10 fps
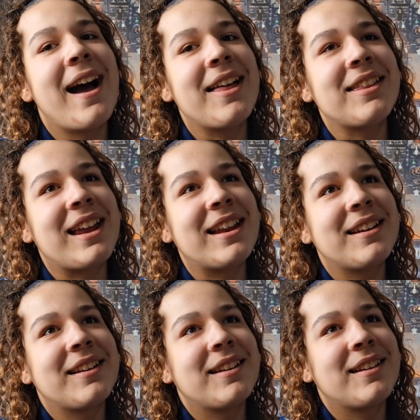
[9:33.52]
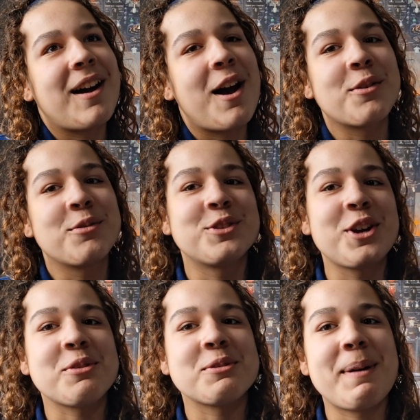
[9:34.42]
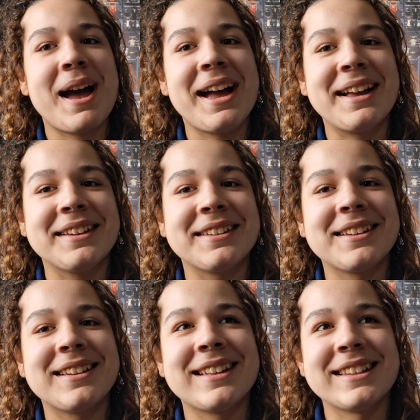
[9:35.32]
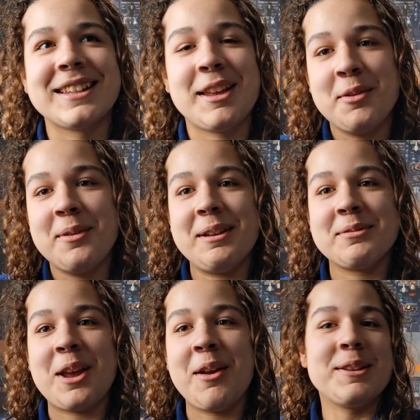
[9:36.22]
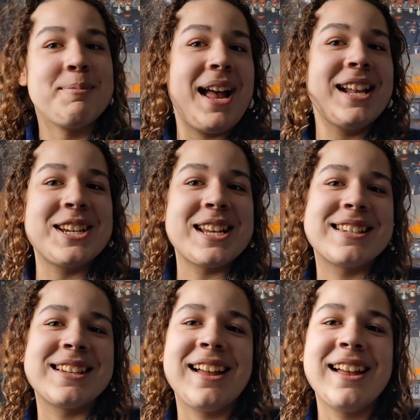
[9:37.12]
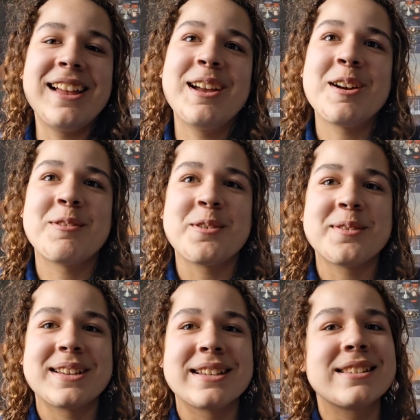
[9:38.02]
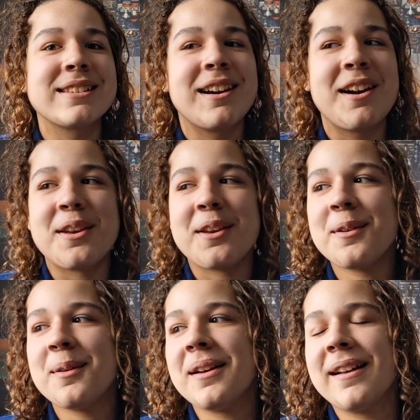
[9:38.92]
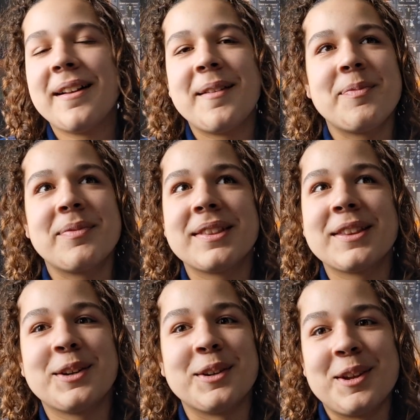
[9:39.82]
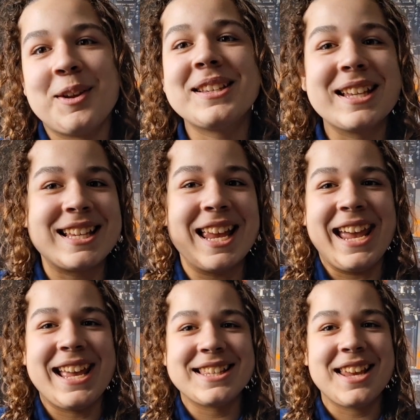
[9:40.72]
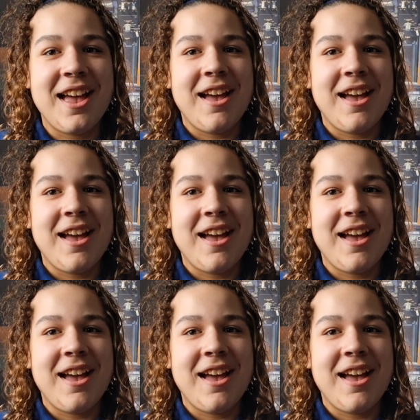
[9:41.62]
and then Uncle Joe's bag, he was going to Manchester for his, I don't know, God knows to see his